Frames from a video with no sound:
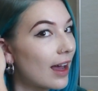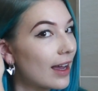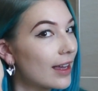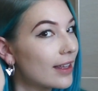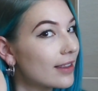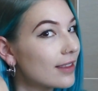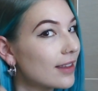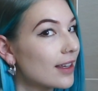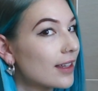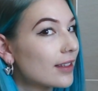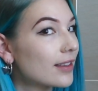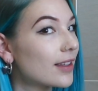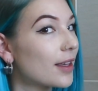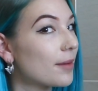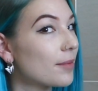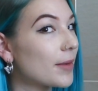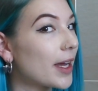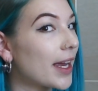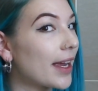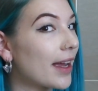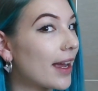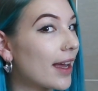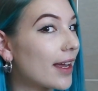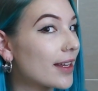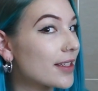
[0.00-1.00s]
I think that my
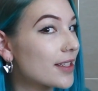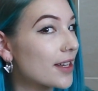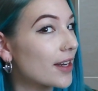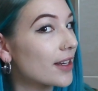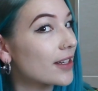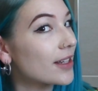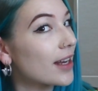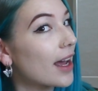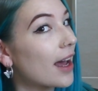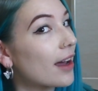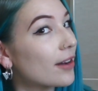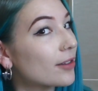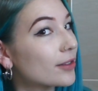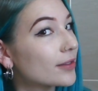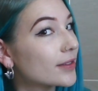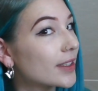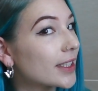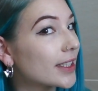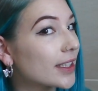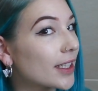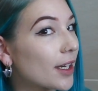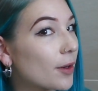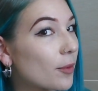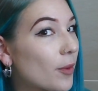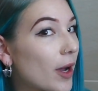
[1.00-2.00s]
hair turned out
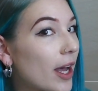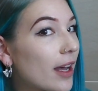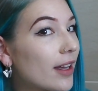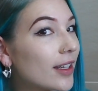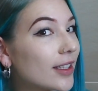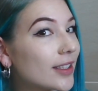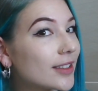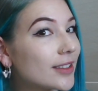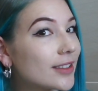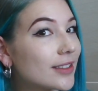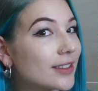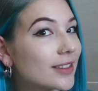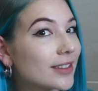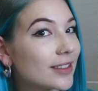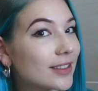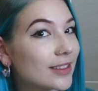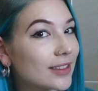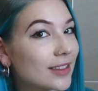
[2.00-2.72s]
really well.